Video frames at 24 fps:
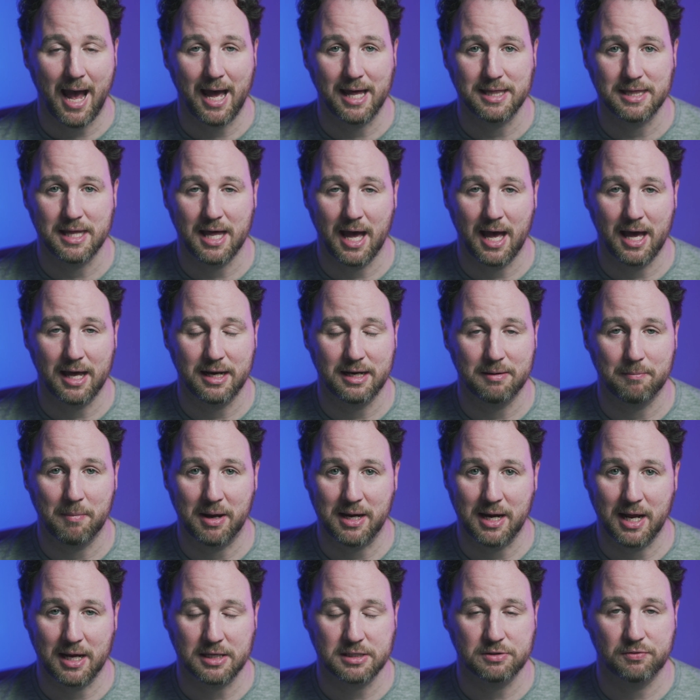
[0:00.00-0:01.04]
And then in
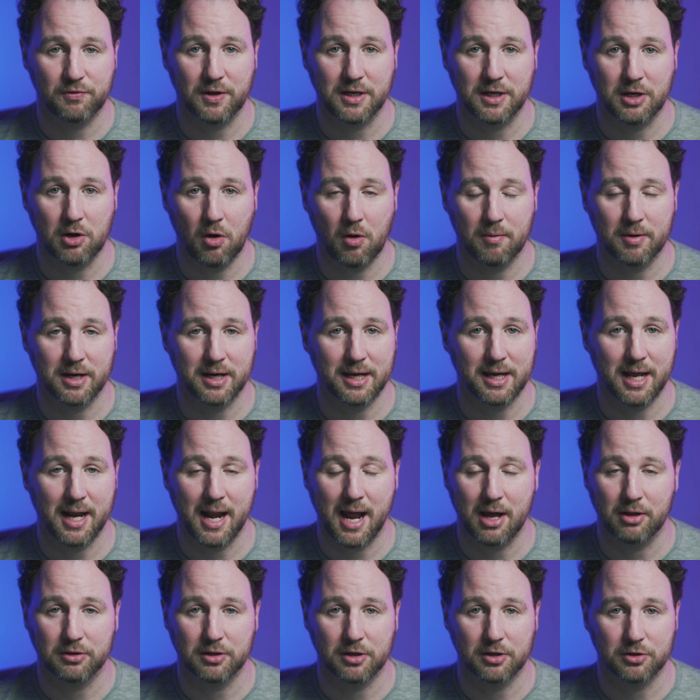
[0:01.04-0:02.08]
my next video, I'm going to
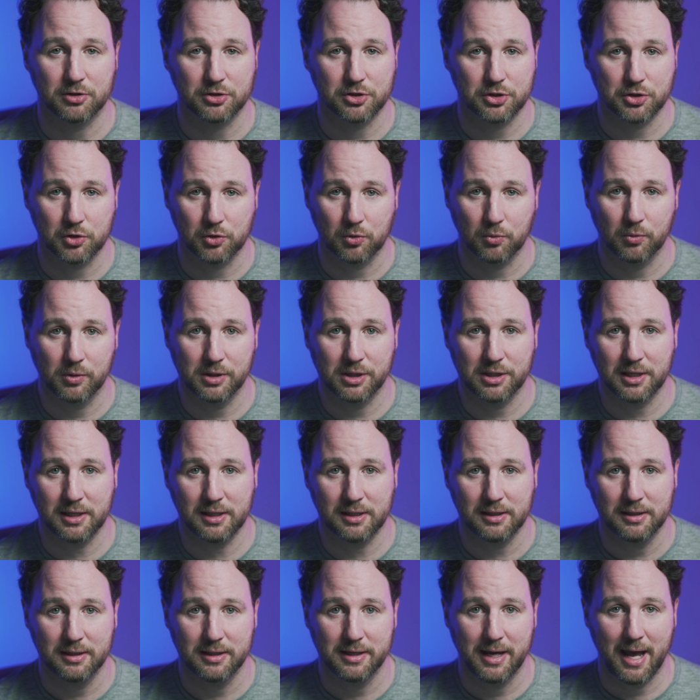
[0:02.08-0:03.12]
get out there and shoot with
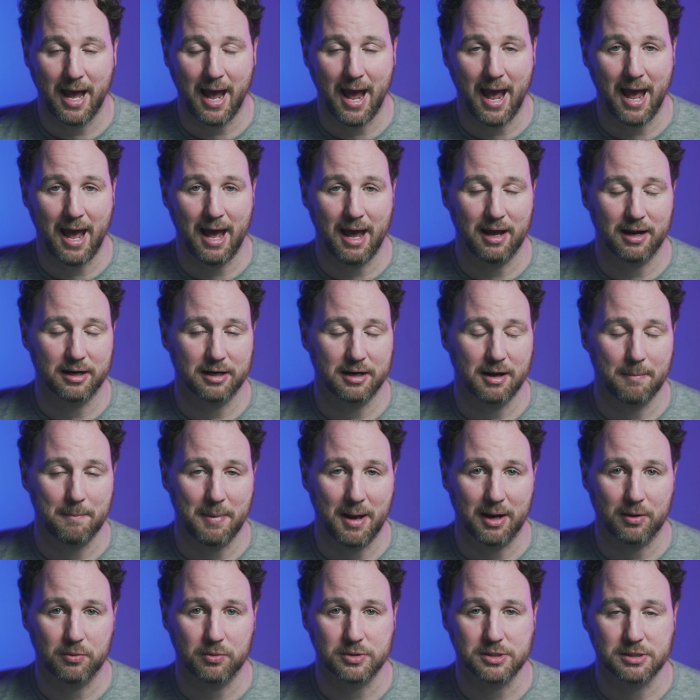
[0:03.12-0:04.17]
it and
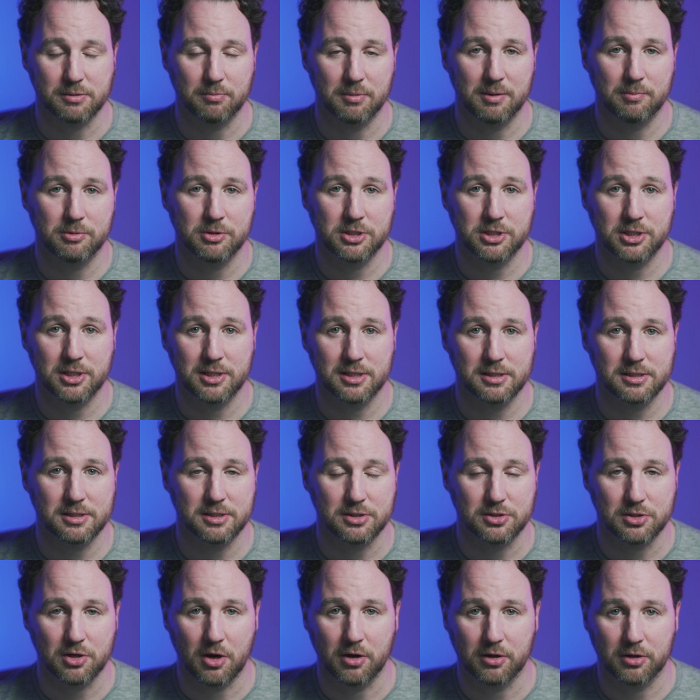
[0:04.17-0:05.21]
come back with some
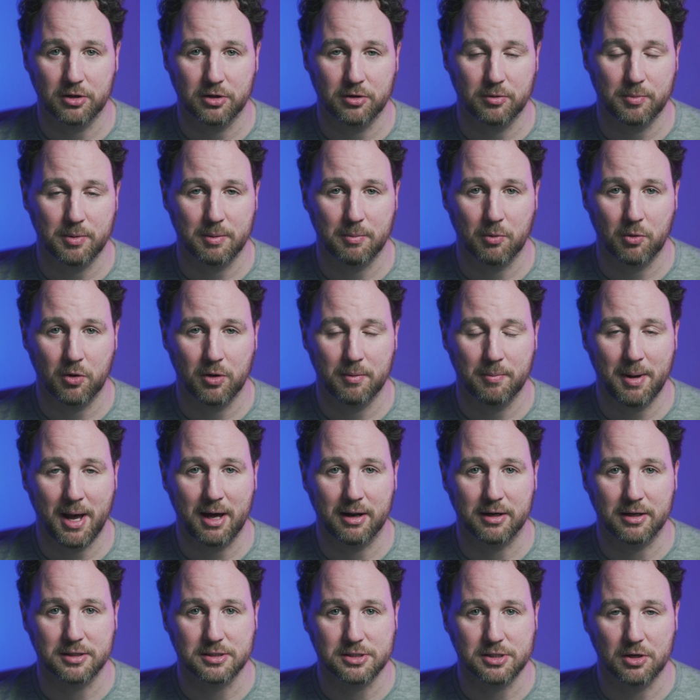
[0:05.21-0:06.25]
images and talk a little bit more
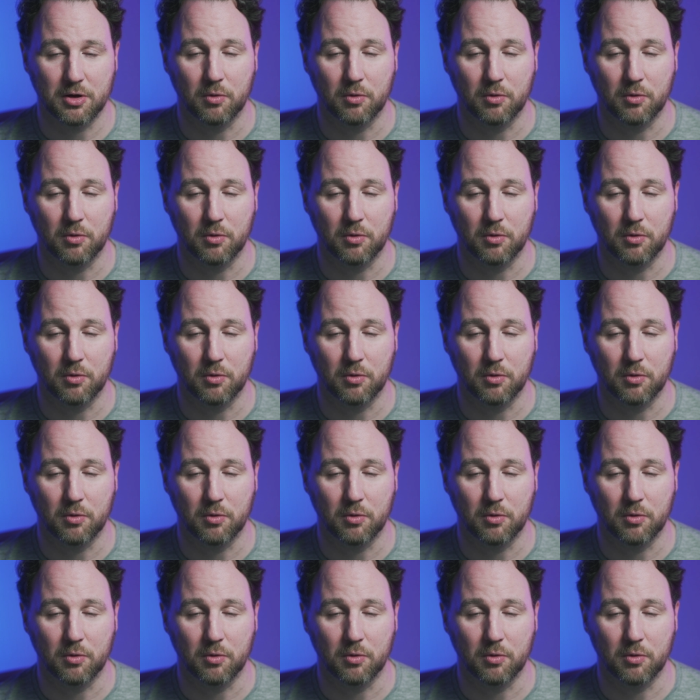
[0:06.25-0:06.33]
about it.